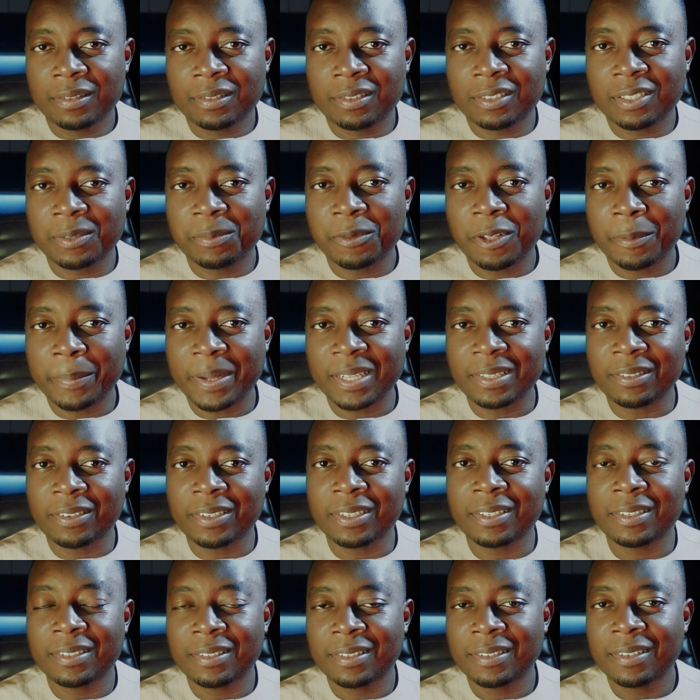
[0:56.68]
Tip number
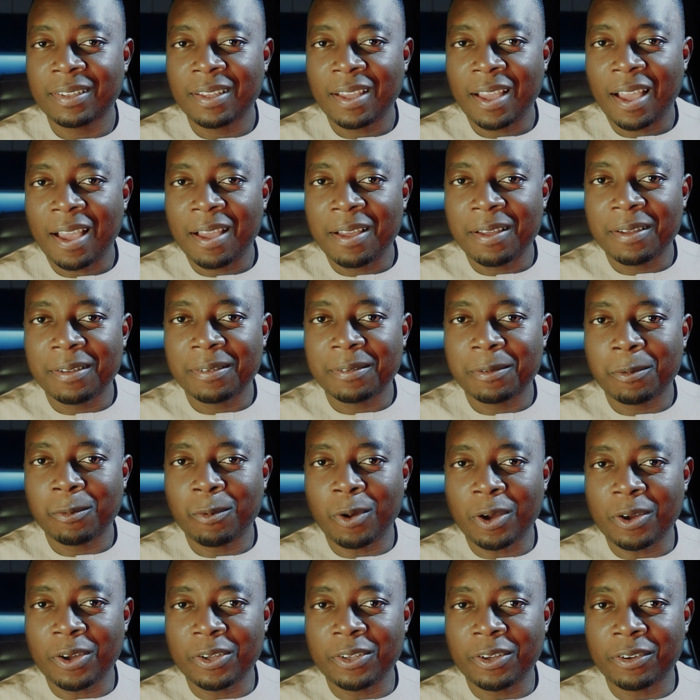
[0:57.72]
3,
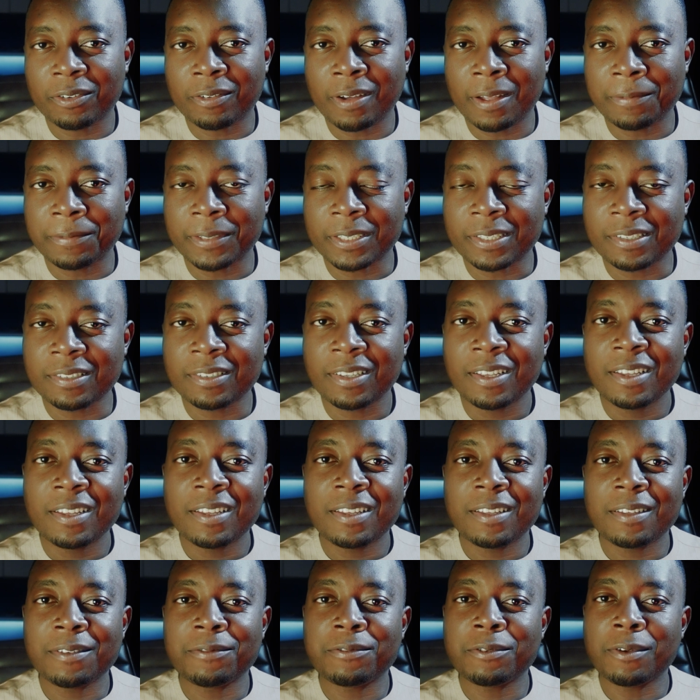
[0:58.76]
work on your graphics.
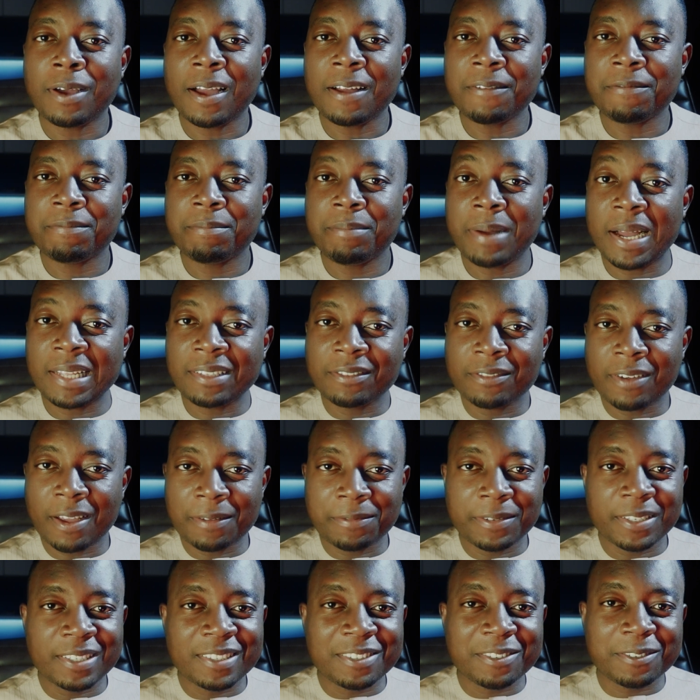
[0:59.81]
If you have bad
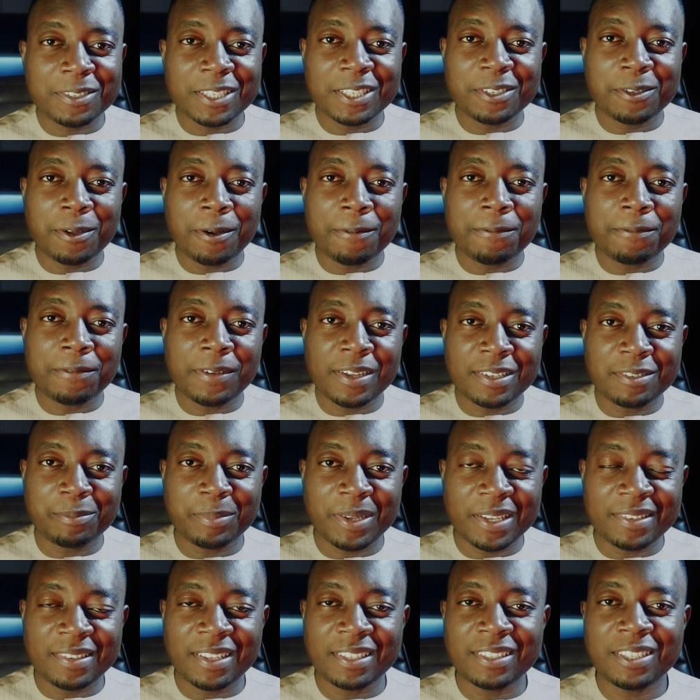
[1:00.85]
graphics in your first
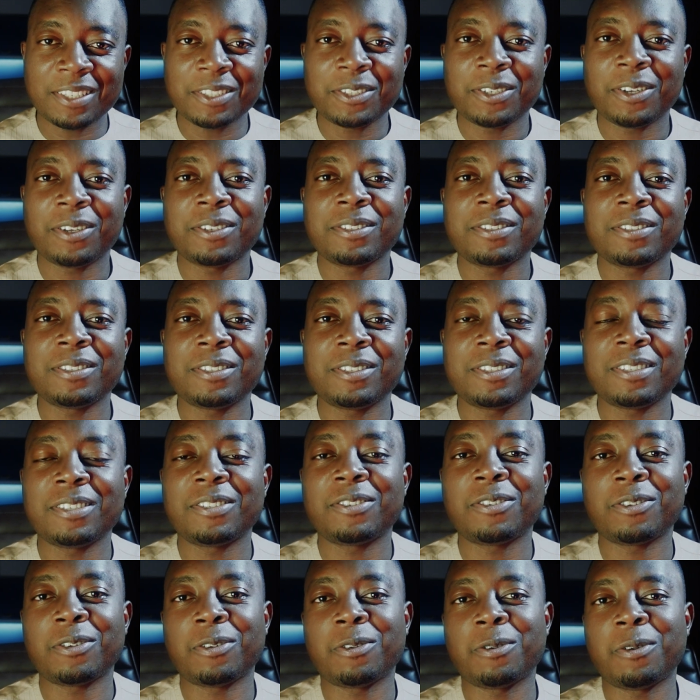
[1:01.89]
presentation,
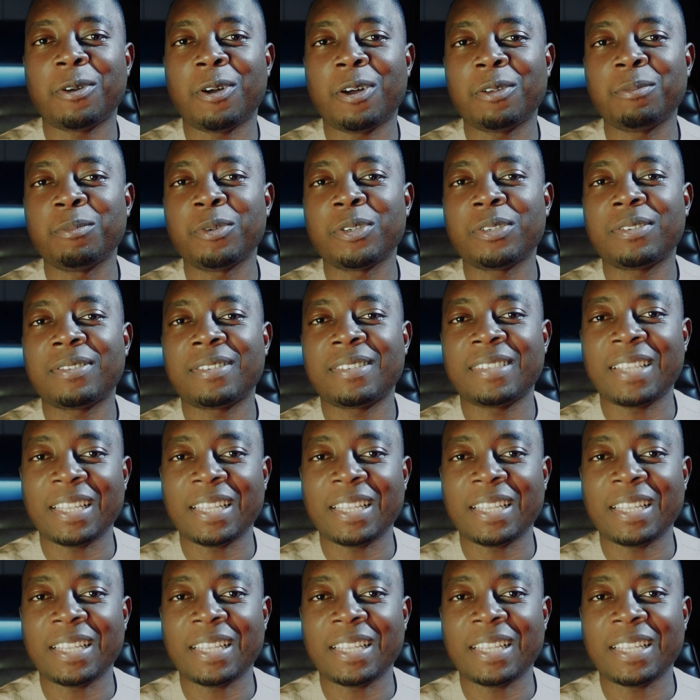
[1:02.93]
it's almost